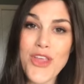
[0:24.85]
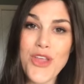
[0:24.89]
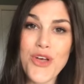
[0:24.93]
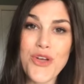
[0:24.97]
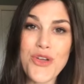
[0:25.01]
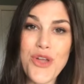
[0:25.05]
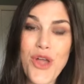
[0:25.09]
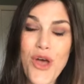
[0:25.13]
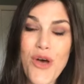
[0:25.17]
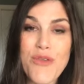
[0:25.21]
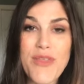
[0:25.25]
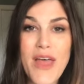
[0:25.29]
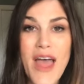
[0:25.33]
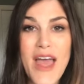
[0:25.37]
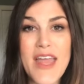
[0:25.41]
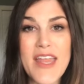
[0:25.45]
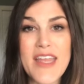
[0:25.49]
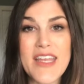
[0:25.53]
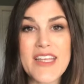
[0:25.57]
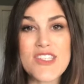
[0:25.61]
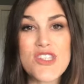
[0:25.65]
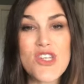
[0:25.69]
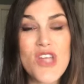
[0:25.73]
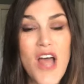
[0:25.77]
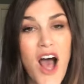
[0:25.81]
you'll know that
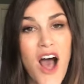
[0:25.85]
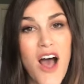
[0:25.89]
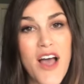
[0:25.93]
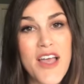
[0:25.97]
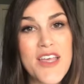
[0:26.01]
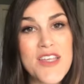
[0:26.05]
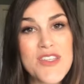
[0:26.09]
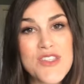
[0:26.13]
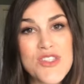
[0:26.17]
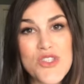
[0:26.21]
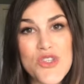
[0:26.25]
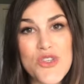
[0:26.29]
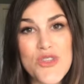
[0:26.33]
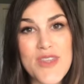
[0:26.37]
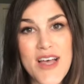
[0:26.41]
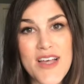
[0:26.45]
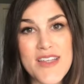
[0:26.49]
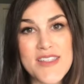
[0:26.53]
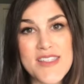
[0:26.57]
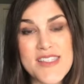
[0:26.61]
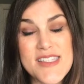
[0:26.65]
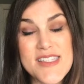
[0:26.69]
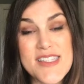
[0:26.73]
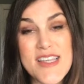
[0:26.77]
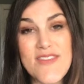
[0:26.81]
in August
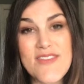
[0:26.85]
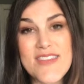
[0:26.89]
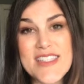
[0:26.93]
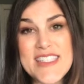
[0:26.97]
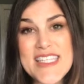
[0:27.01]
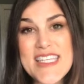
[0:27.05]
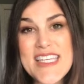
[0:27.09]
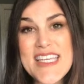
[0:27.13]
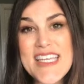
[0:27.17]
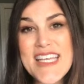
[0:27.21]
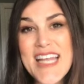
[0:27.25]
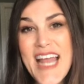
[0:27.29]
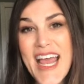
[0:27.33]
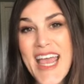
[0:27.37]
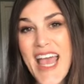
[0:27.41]
2017,